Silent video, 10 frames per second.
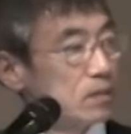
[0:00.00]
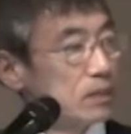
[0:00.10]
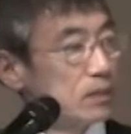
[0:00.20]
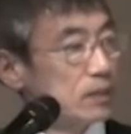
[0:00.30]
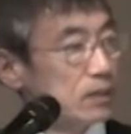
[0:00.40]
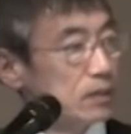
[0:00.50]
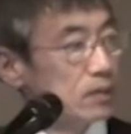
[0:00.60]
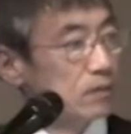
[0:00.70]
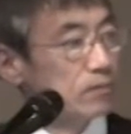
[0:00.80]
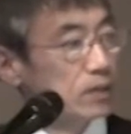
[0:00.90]
Then just
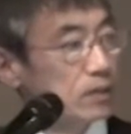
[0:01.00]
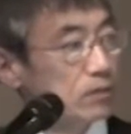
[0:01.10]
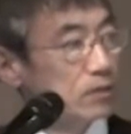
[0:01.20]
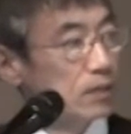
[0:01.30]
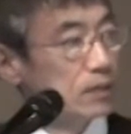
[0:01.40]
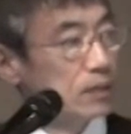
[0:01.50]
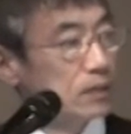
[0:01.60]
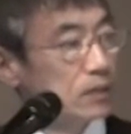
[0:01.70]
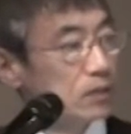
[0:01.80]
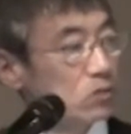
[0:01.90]
after
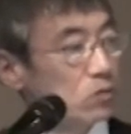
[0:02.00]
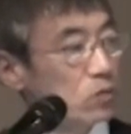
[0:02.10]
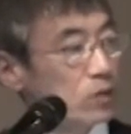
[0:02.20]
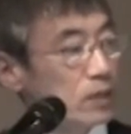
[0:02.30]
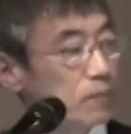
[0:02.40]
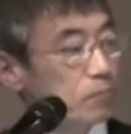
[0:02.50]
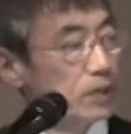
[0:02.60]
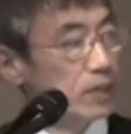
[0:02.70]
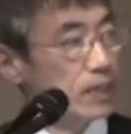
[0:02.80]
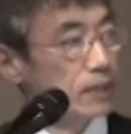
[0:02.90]
neutralization, only
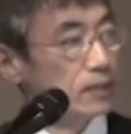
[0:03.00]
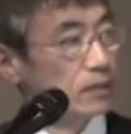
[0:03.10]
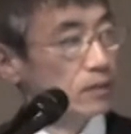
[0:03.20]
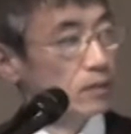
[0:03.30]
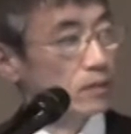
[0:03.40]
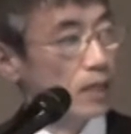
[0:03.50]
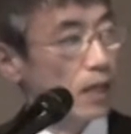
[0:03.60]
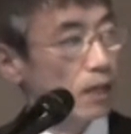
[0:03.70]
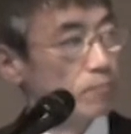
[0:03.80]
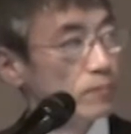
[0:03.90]
pH is
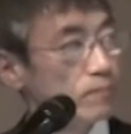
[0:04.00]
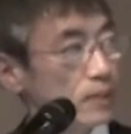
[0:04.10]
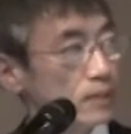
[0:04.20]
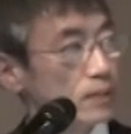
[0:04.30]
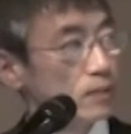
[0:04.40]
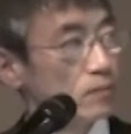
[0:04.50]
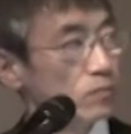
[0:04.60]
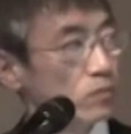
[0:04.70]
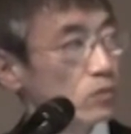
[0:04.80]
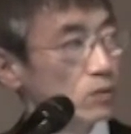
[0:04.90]
up, but not
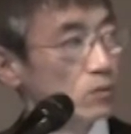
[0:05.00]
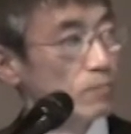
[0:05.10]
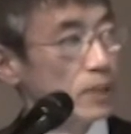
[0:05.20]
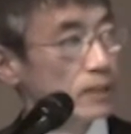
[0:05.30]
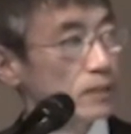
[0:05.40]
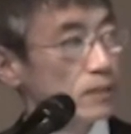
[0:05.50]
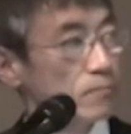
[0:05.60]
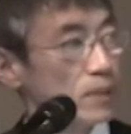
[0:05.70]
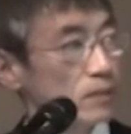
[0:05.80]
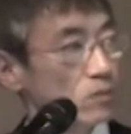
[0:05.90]
for so much
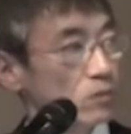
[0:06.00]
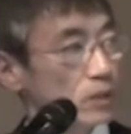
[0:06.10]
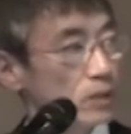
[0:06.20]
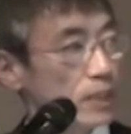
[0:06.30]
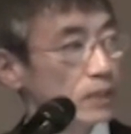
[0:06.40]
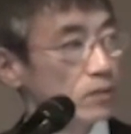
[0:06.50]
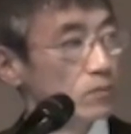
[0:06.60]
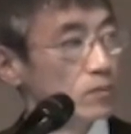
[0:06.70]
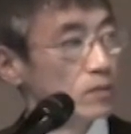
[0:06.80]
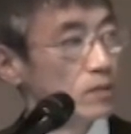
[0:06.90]
about
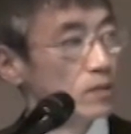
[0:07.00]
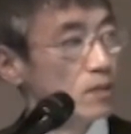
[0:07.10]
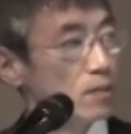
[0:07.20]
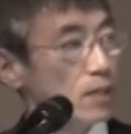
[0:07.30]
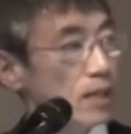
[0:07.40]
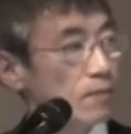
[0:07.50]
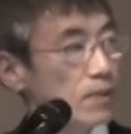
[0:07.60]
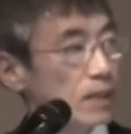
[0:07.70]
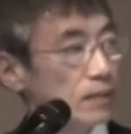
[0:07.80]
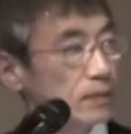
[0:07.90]
oxidation
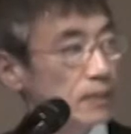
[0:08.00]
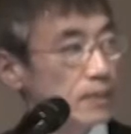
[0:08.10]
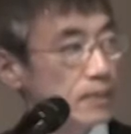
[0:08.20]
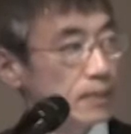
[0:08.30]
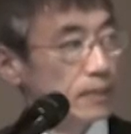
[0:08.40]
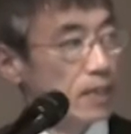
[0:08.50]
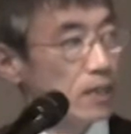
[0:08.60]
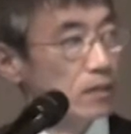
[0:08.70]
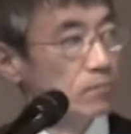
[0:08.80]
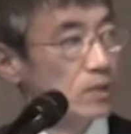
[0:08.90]
but in the
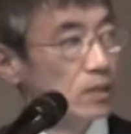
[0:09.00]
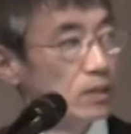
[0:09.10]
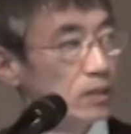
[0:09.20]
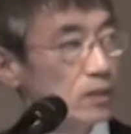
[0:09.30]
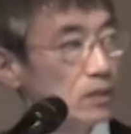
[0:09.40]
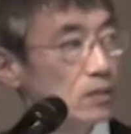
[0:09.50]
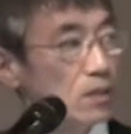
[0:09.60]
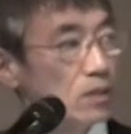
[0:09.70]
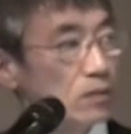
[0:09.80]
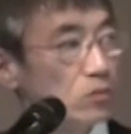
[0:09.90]
dam it is
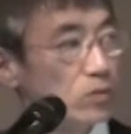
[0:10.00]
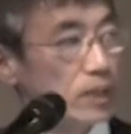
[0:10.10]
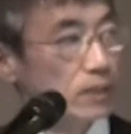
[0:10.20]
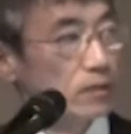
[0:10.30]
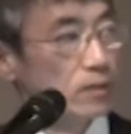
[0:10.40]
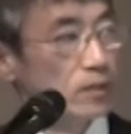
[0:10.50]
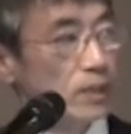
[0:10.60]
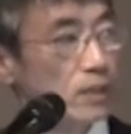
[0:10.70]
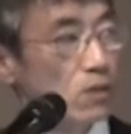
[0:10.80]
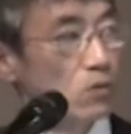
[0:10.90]

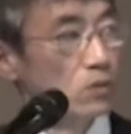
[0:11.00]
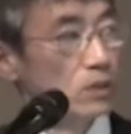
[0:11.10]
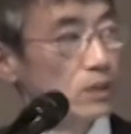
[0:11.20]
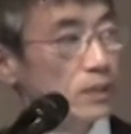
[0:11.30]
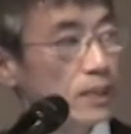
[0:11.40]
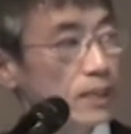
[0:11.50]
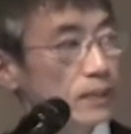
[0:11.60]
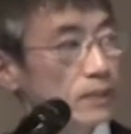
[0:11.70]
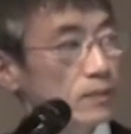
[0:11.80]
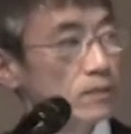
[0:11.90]
gradually
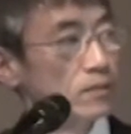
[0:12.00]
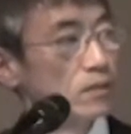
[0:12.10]
oxidized